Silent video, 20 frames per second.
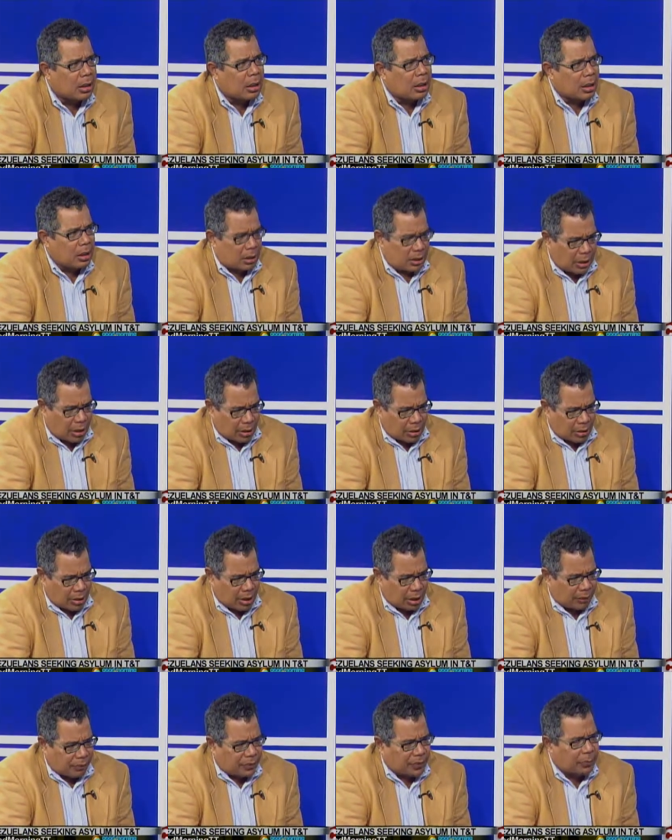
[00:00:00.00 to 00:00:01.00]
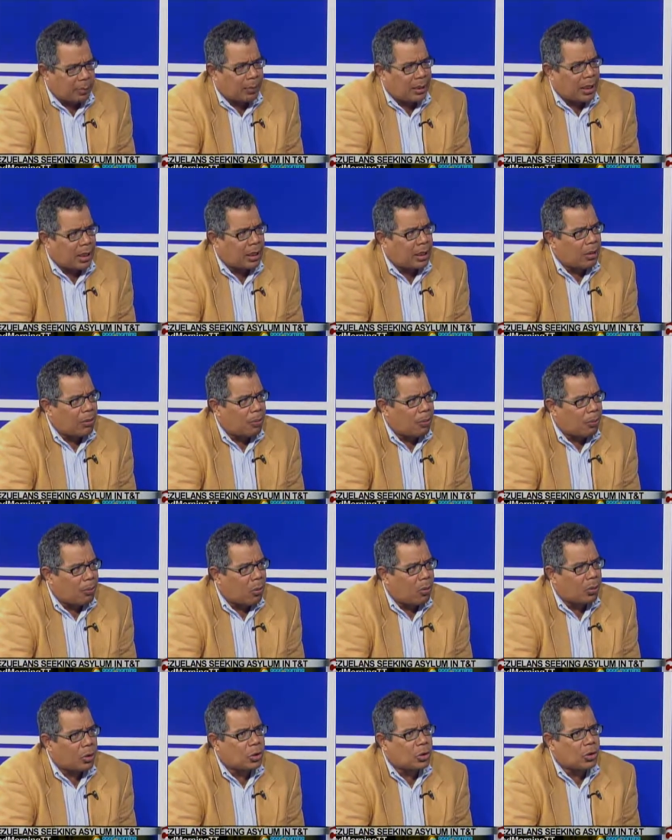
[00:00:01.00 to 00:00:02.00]
Then you have Spain,
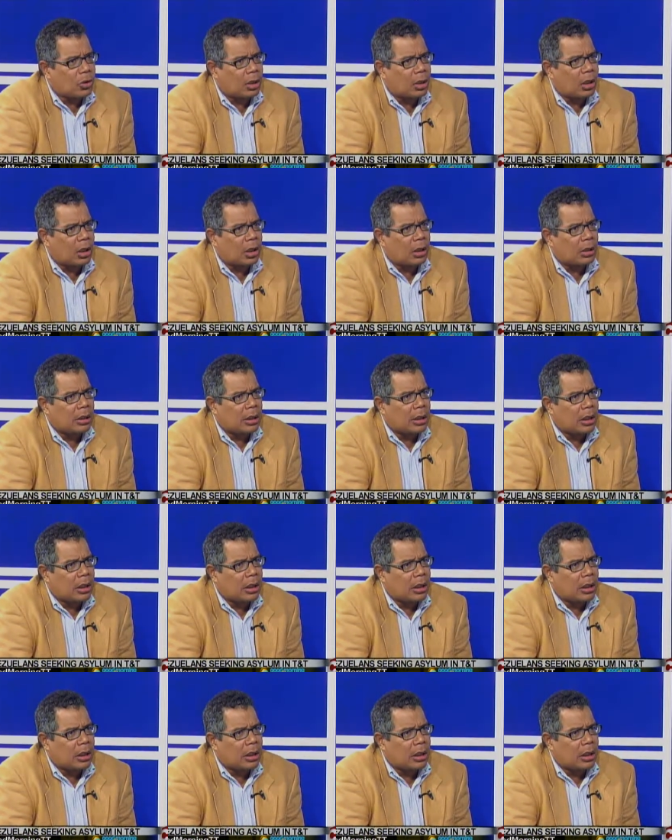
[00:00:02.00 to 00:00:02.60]
Portugal,